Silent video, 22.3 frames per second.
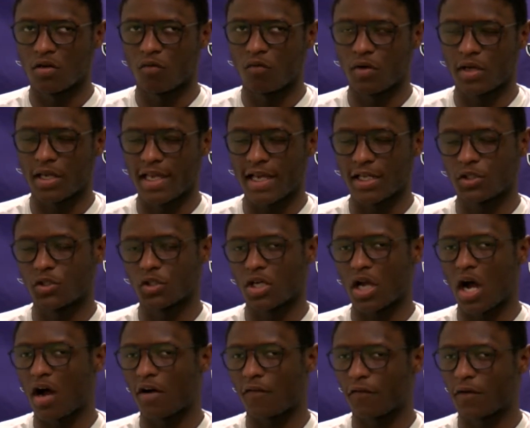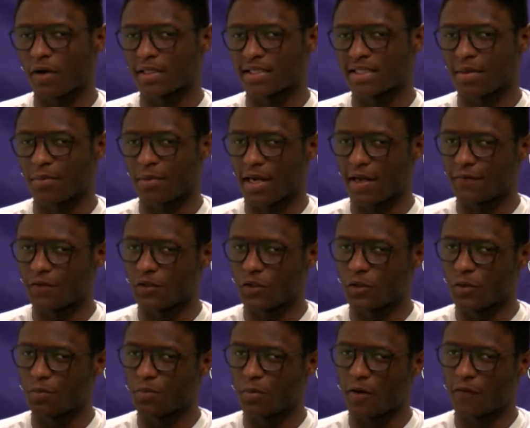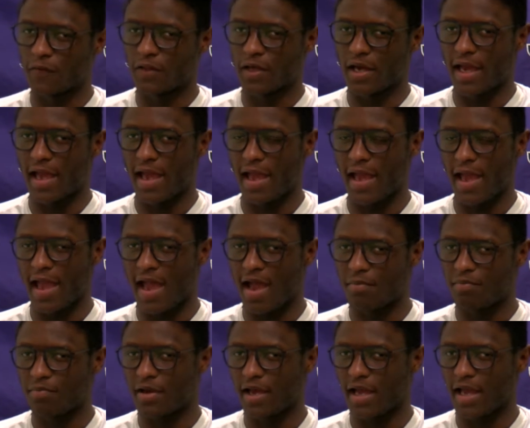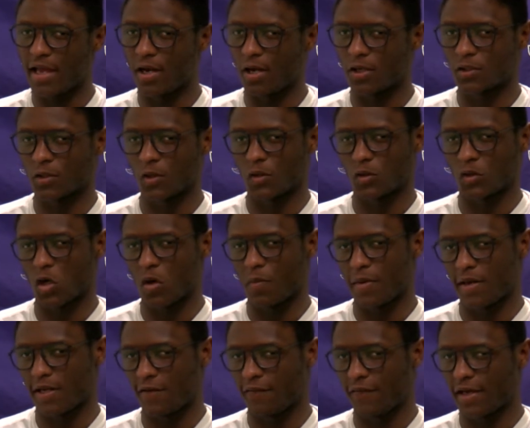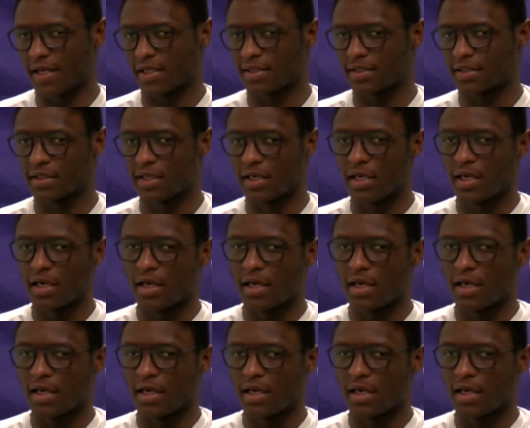we get to conference, I'm gonna have to do both the HEP and also those open events.